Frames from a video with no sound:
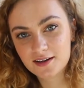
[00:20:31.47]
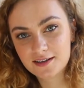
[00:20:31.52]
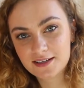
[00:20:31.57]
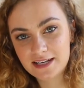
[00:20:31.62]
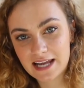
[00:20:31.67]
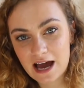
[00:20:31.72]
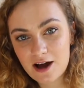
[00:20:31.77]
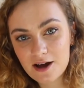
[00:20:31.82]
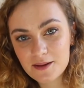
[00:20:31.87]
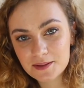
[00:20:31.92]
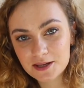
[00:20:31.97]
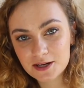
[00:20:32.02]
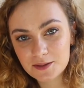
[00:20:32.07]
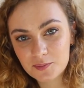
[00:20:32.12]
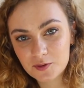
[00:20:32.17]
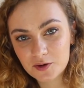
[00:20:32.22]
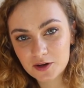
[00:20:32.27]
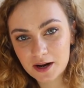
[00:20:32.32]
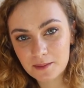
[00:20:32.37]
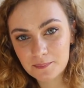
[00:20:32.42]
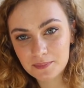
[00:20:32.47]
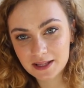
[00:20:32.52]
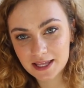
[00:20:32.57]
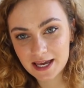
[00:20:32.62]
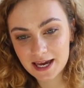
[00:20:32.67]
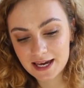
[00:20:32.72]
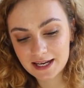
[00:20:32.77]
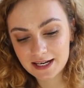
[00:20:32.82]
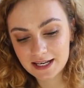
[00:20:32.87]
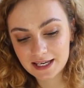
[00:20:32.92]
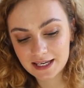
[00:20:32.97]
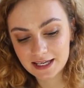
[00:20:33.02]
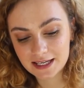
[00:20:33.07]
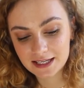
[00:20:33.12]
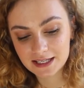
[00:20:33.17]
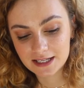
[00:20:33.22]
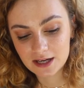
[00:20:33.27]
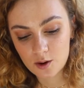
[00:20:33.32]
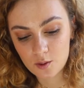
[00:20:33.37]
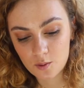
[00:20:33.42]
now I'm gonna put a plant
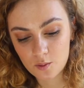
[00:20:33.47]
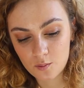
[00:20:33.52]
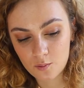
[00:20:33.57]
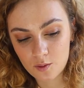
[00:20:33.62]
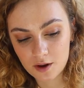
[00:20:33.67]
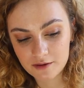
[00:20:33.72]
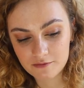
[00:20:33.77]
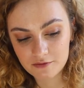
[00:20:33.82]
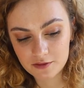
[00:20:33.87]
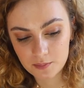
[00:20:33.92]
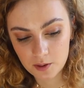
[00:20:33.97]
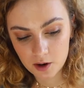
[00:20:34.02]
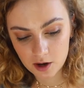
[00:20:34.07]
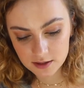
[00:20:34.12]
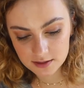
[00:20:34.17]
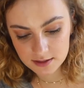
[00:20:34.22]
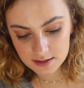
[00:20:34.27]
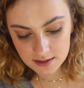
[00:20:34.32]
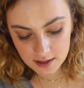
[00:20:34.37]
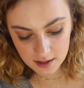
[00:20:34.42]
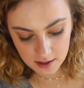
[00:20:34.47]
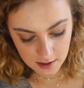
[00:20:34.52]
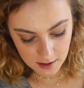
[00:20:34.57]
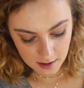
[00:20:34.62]
in one of the pots.